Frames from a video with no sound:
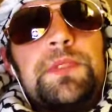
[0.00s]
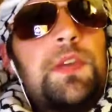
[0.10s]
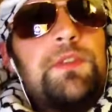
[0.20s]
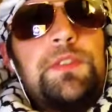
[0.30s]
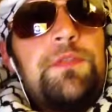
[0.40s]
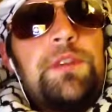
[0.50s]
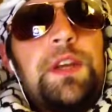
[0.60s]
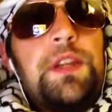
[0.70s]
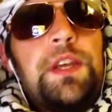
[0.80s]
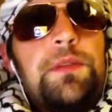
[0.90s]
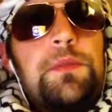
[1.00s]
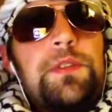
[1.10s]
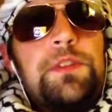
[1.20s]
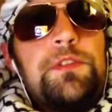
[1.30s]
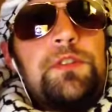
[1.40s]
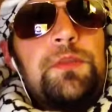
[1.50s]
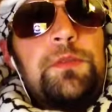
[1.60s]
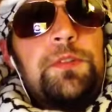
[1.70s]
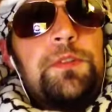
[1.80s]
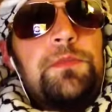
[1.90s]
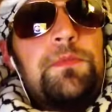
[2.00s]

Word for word: If you can find that within Scripture,